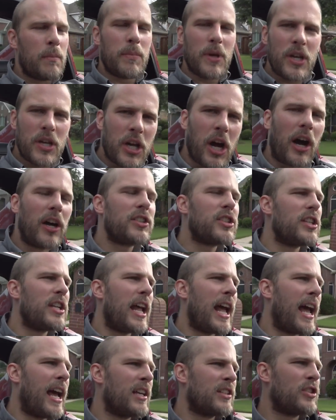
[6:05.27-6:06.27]
because it
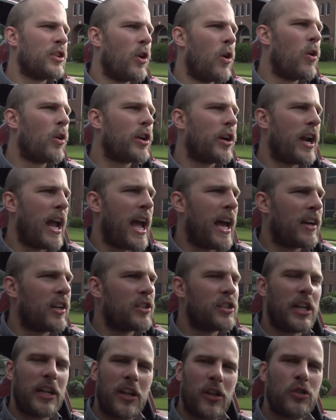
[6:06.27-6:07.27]
has the Hooker
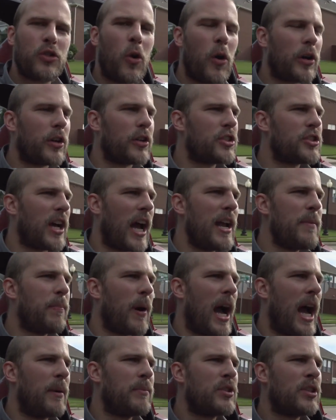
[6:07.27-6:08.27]
headers and those Hooker side
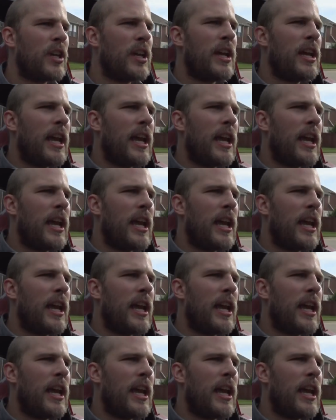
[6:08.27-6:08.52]
pipes,